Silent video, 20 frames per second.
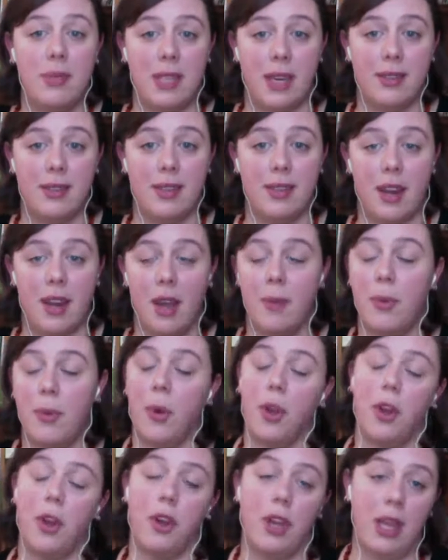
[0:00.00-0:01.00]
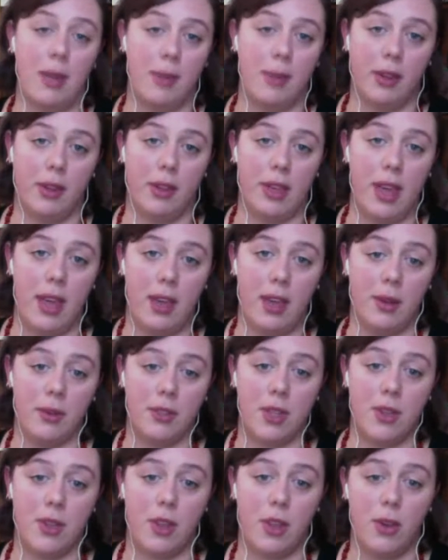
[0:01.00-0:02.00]
up or your email account so that
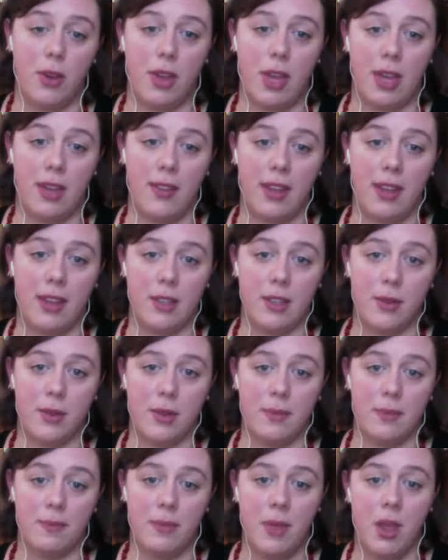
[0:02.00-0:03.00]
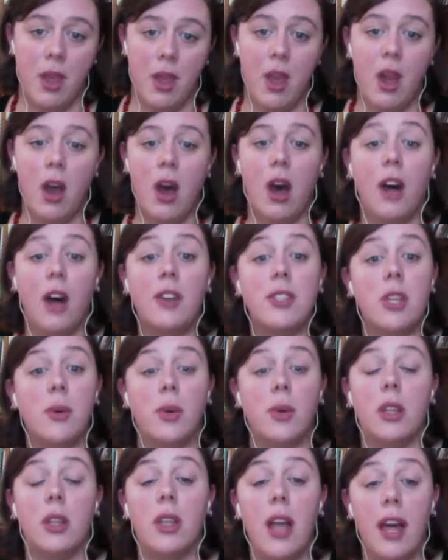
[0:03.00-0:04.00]
you can get that to them. Also, a
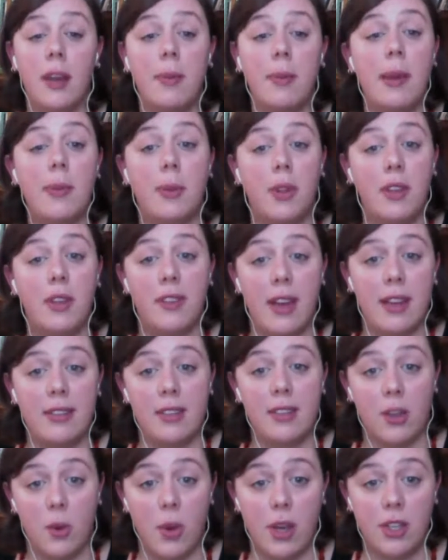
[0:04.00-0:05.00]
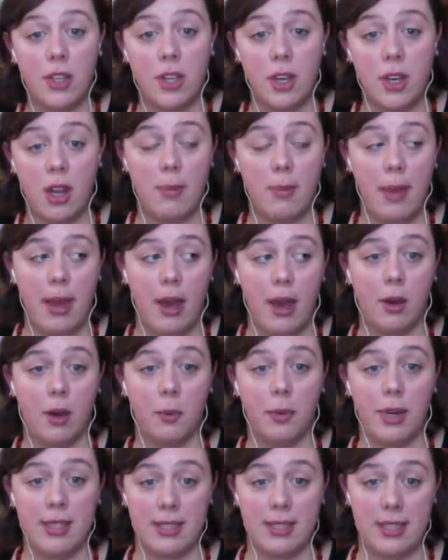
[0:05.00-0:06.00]
lot of people have asked a question about
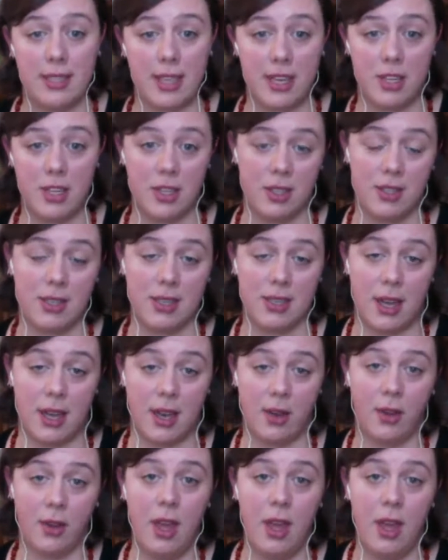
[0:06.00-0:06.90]
presentation style.